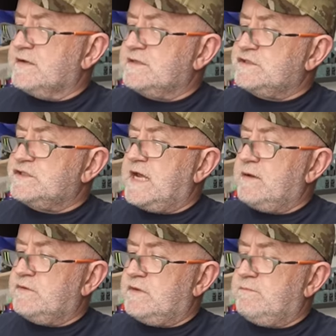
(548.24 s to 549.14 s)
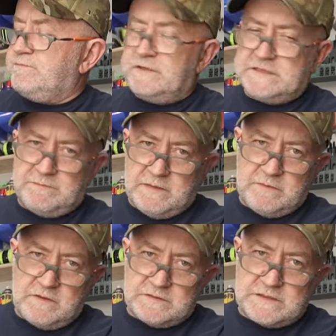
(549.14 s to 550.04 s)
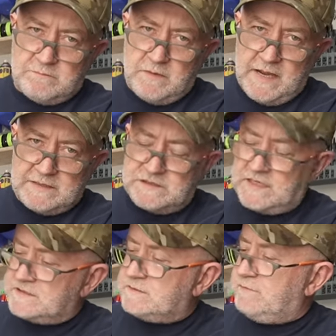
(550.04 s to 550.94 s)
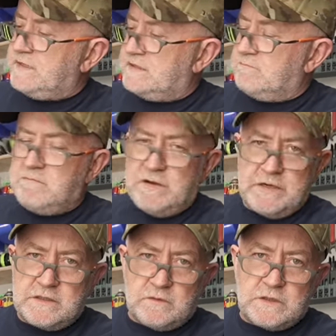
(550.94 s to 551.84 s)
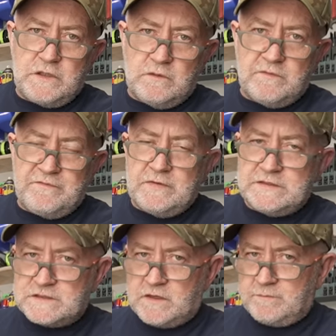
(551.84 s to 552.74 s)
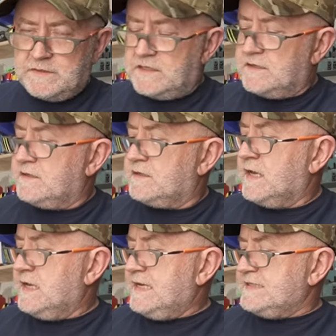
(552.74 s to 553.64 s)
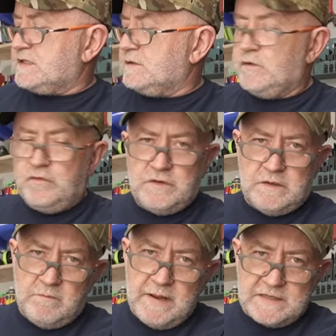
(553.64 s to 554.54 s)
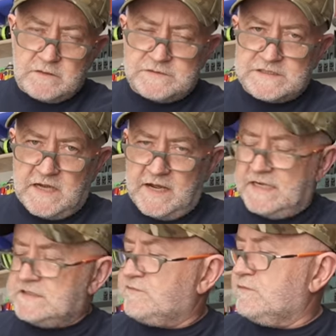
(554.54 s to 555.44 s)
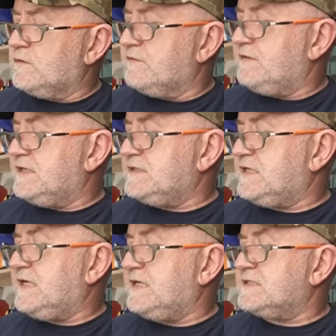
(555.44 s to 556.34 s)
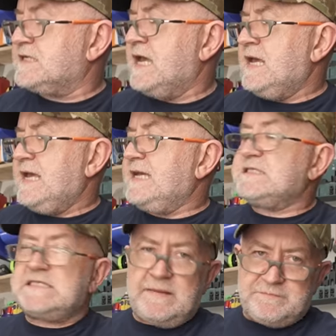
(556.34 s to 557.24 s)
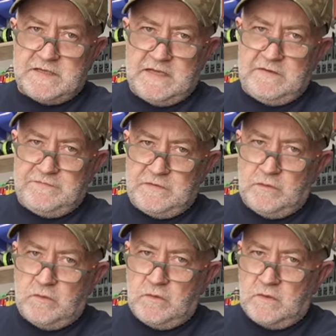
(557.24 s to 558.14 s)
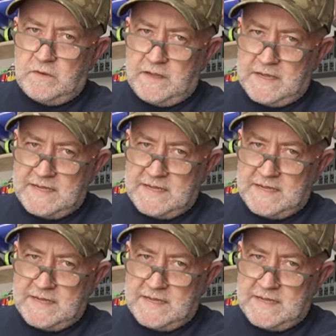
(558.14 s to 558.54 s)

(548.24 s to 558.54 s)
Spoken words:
going to share with you, principally because it might just be the miracle cure for insomnia that has eluded medical science for all of these years, except if you're a